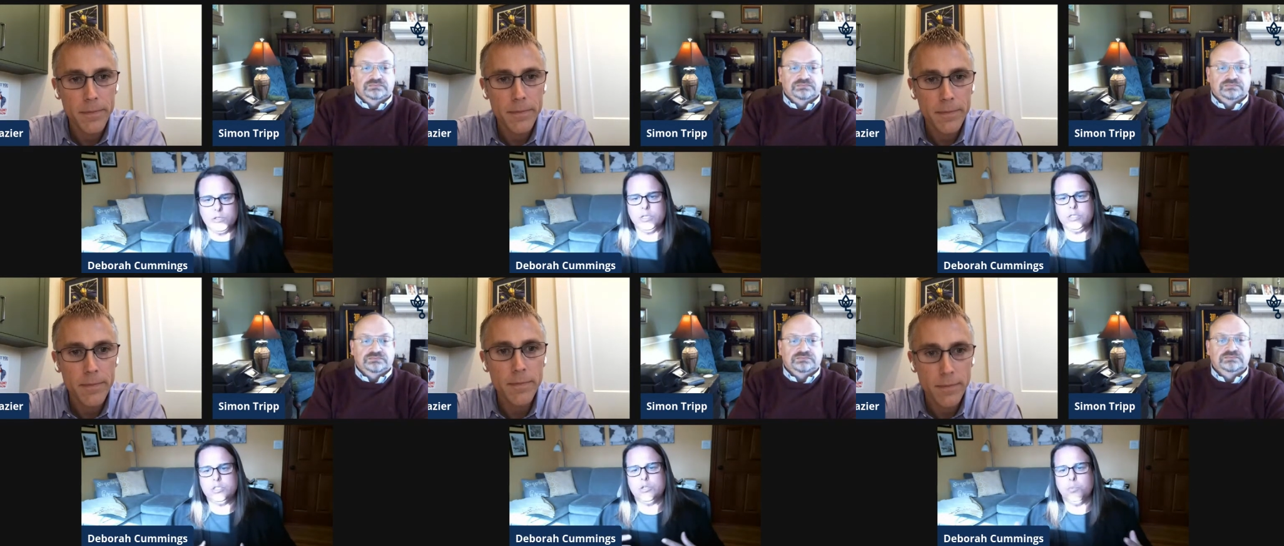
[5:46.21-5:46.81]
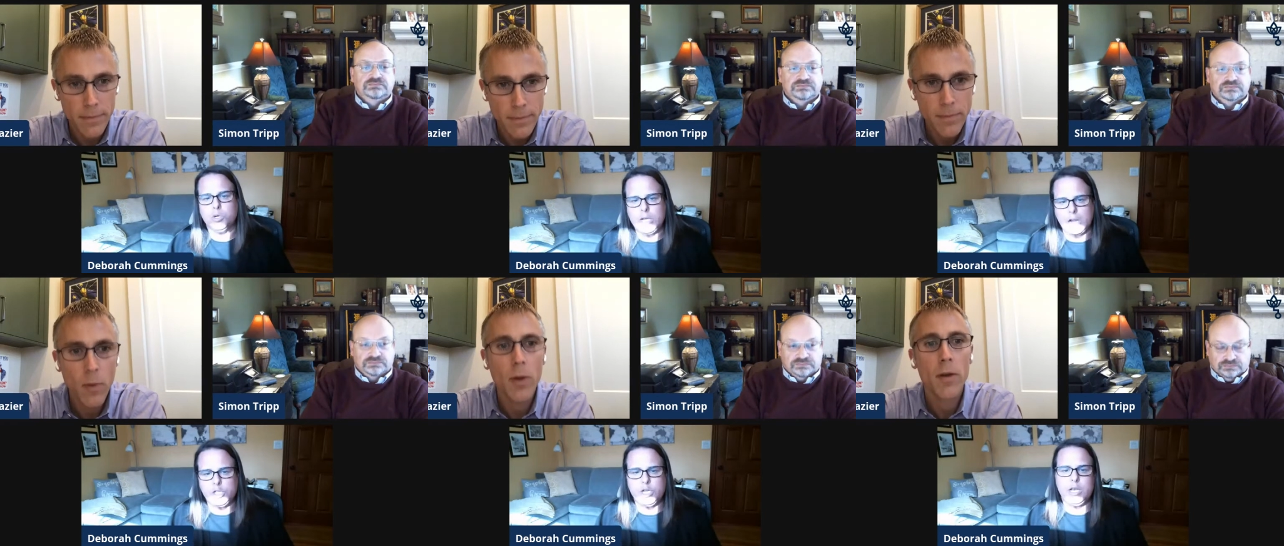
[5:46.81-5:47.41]
Speaker 1: So this is the
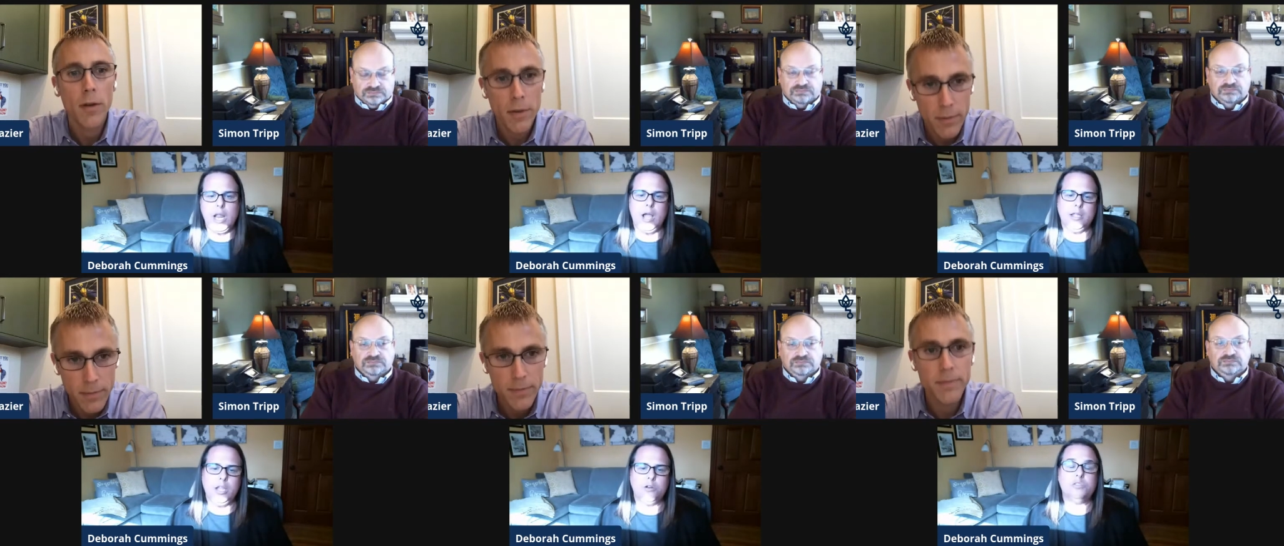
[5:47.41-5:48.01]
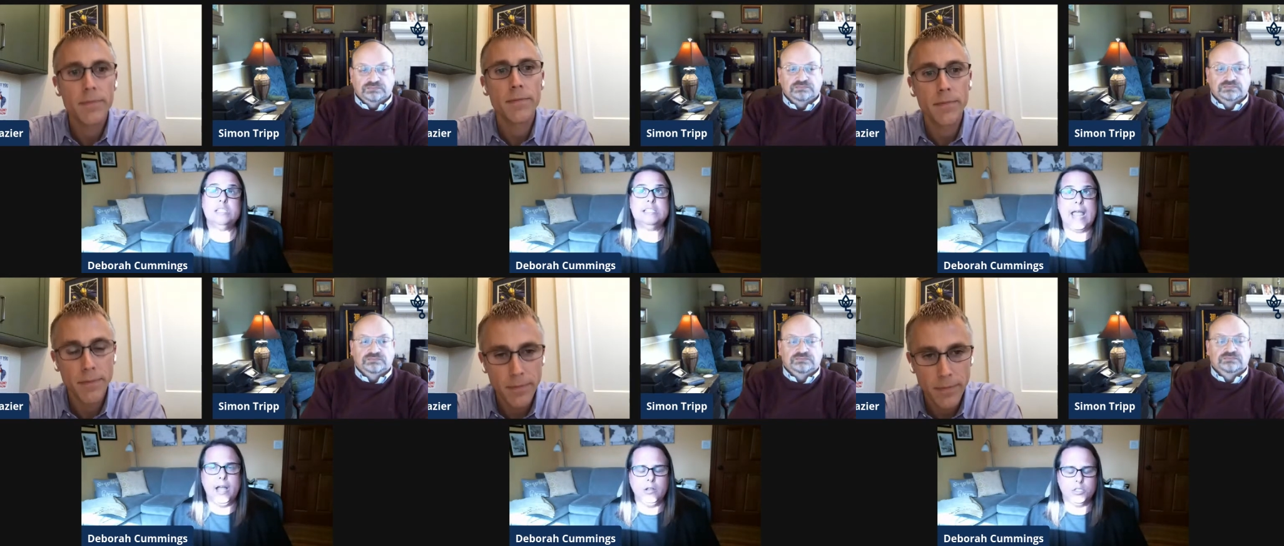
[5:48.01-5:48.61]
production, uh, you know,
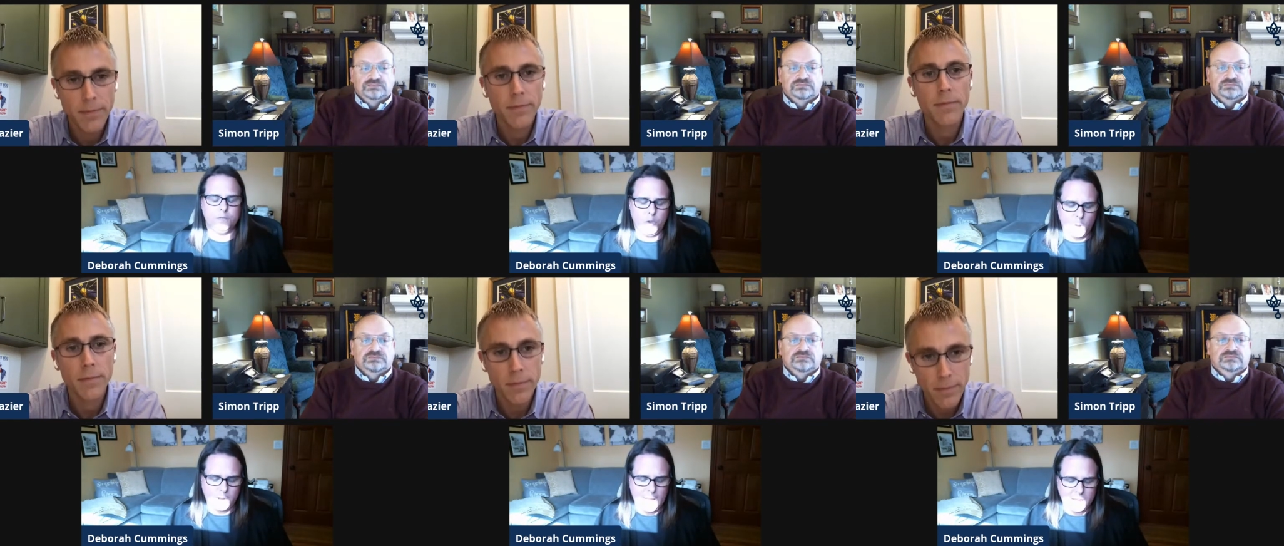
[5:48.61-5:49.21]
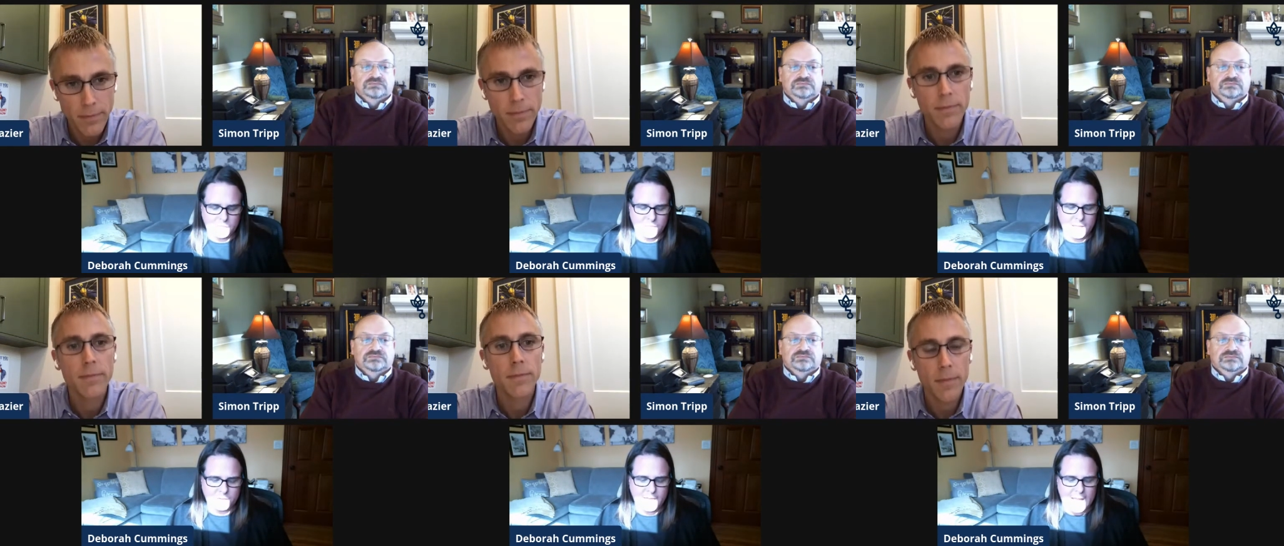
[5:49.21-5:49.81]
sales, if you want to kind of
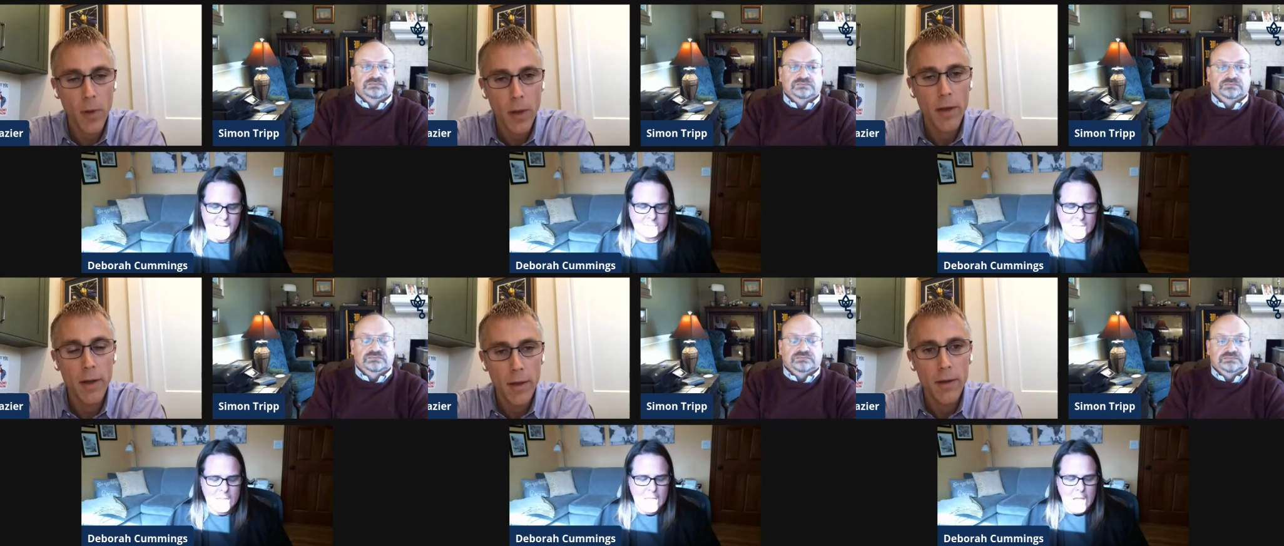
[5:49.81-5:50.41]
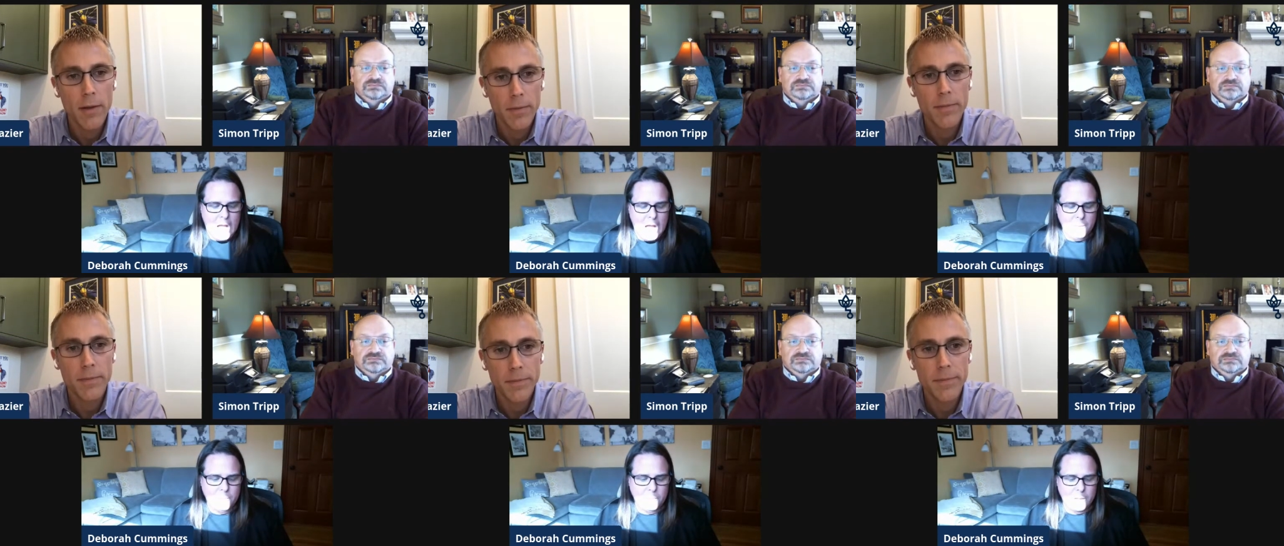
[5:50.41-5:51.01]
think of that.
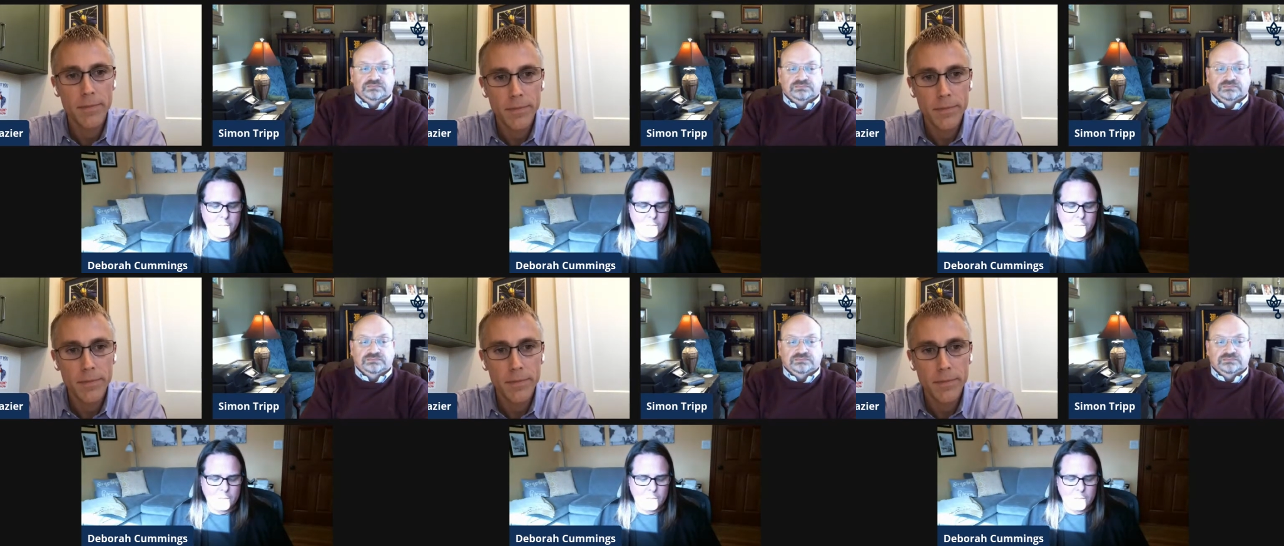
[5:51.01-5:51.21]
Um,